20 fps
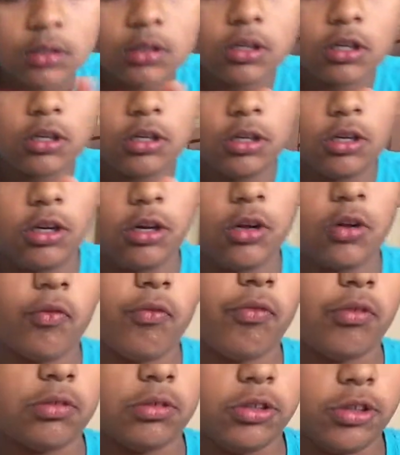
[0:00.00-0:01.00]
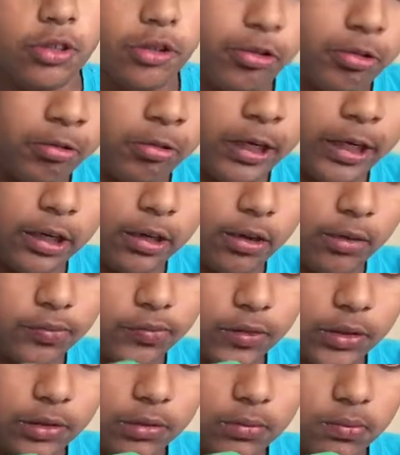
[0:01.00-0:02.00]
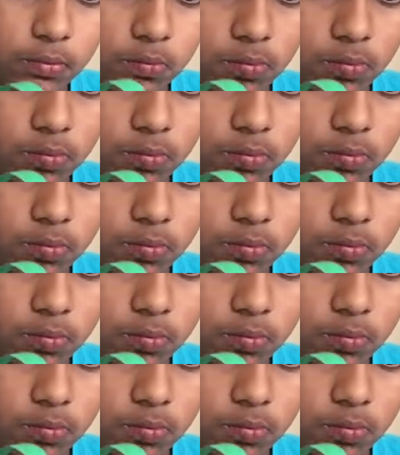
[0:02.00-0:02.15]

Then you're going to fold the green over,